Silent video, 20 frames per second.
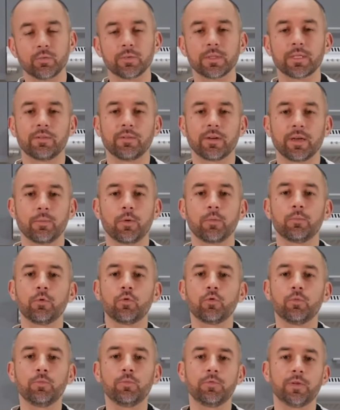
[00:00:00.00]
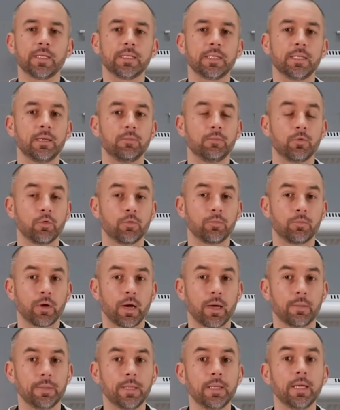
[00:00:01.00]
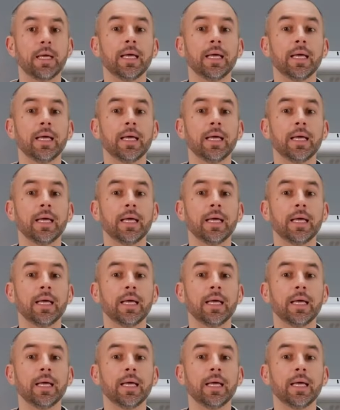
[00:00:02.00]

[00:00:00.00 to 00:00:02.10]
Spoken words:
that video at the end of this one.